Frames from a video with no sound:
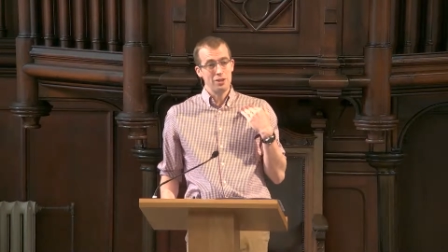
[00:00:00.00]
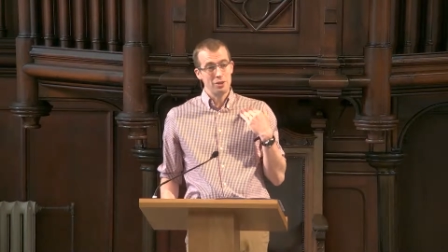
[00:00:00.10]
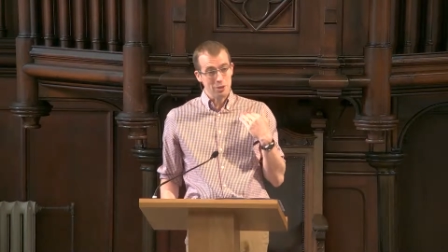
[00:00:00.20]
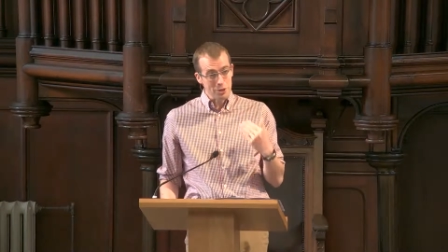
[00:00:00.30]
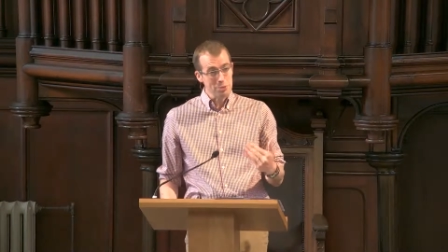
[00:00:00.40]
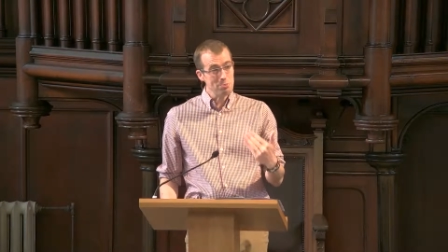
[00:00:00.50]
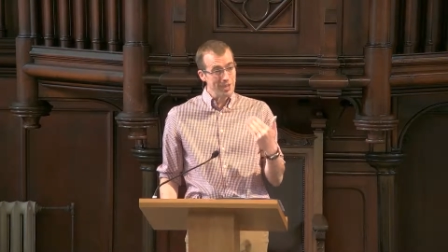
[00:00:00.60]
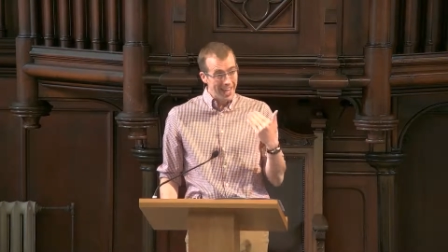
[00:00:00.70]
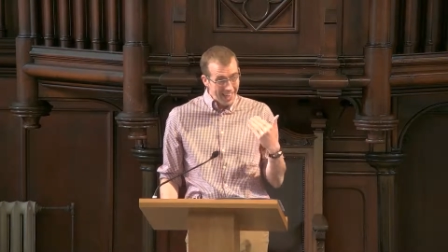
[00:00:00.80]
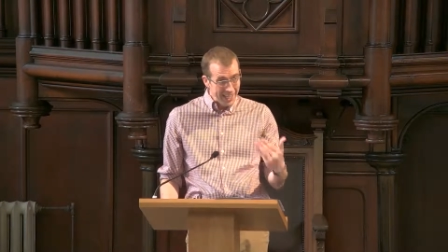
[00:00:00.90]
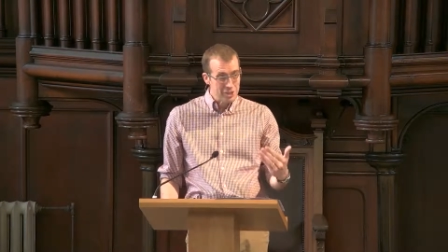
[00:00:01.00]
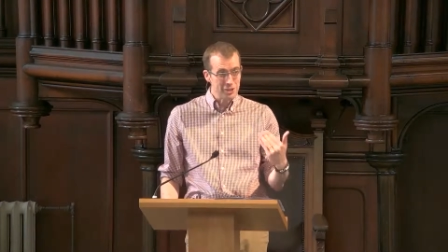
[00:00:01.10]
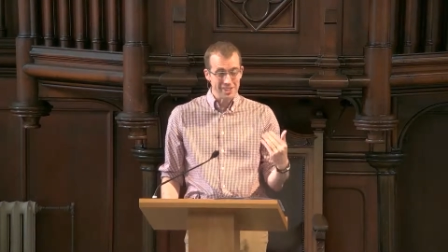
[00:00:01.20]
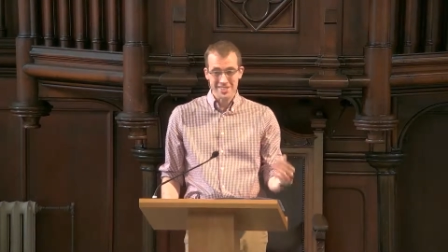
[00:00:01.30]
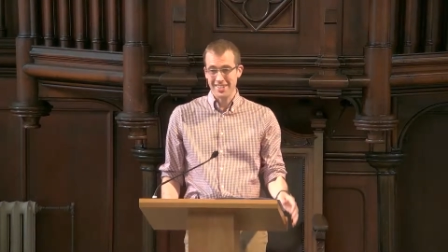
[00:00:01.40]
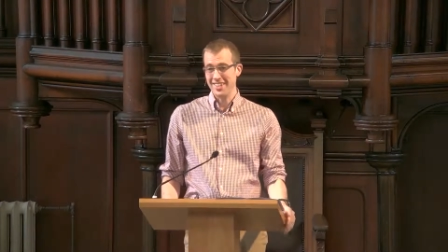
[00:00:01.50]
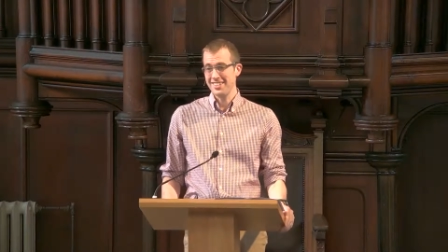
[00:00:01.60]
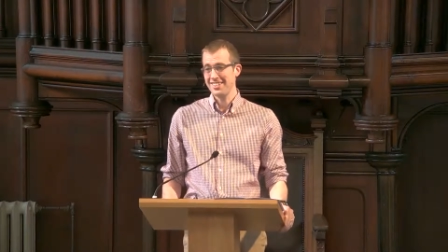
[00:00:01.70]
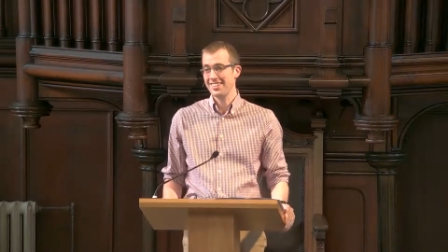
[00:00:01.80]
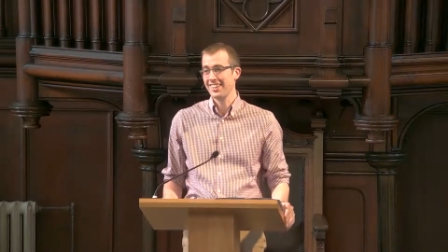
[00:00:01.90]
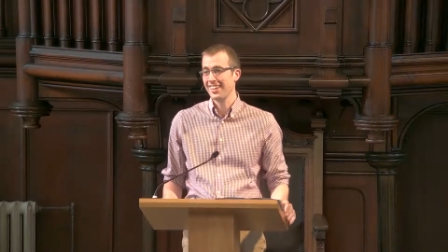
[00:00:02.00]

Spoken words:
The gospel actually says